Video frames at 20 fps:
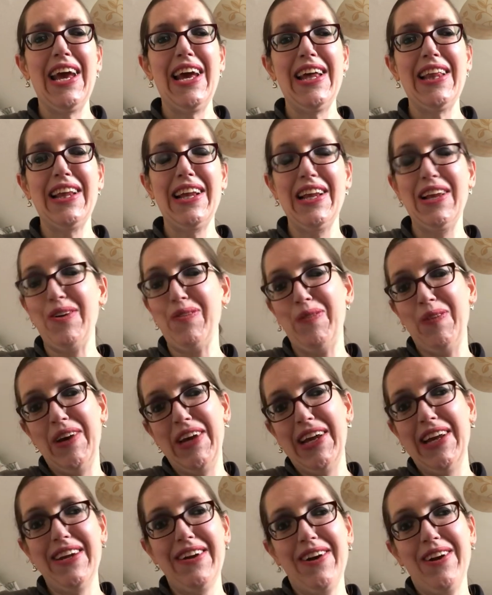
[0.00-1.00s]
They look
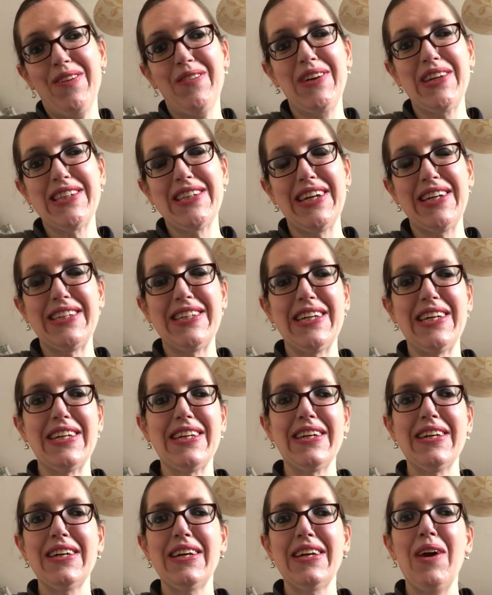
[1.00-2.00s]
brilliant. I'm excited.
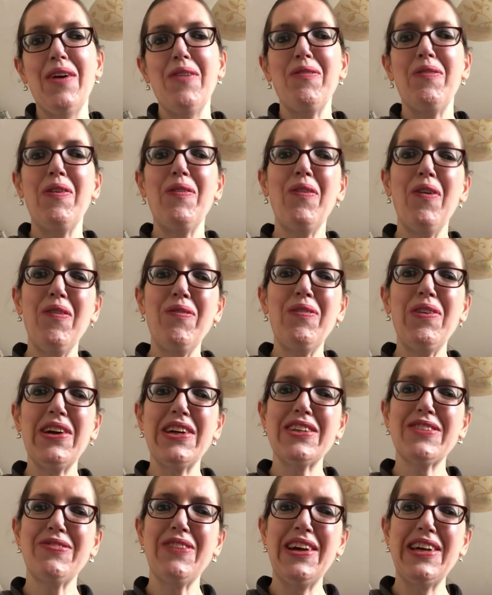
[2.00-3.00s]
But what
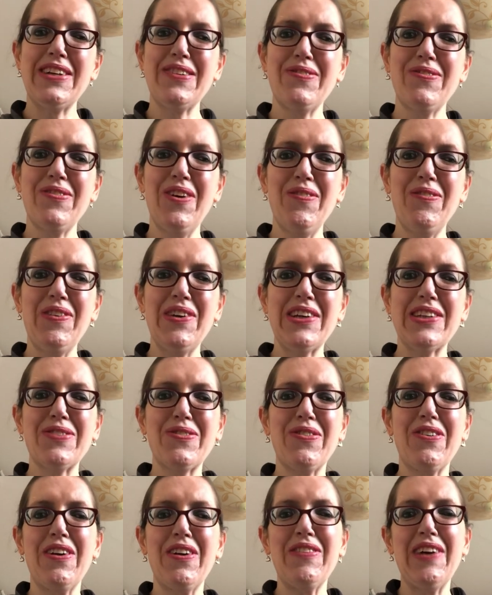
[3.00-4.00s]
books
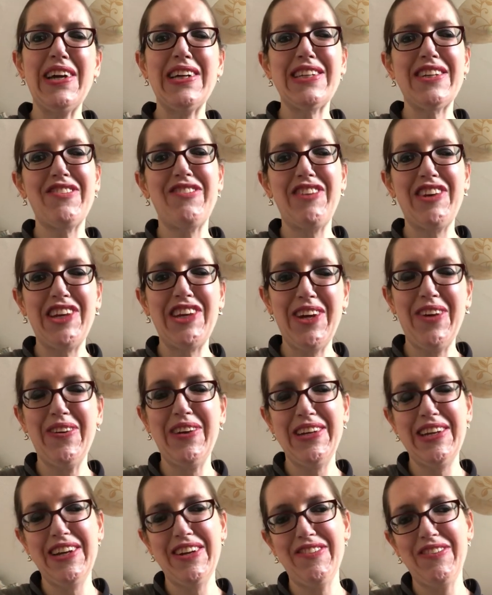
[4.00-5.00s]
were amazing for you
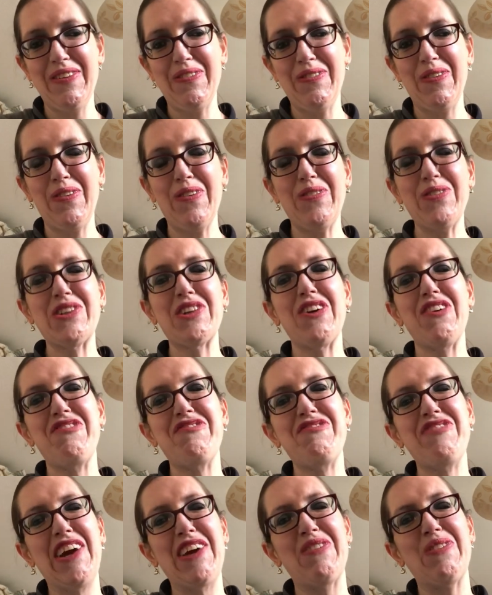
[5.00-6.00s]
in November? What was your
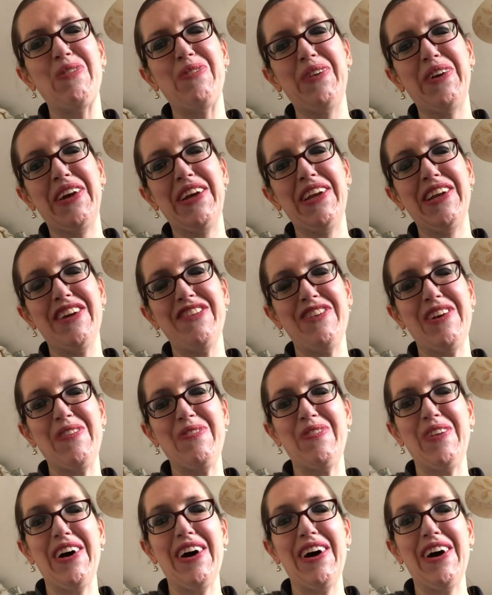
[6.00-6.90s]
favourite book in November?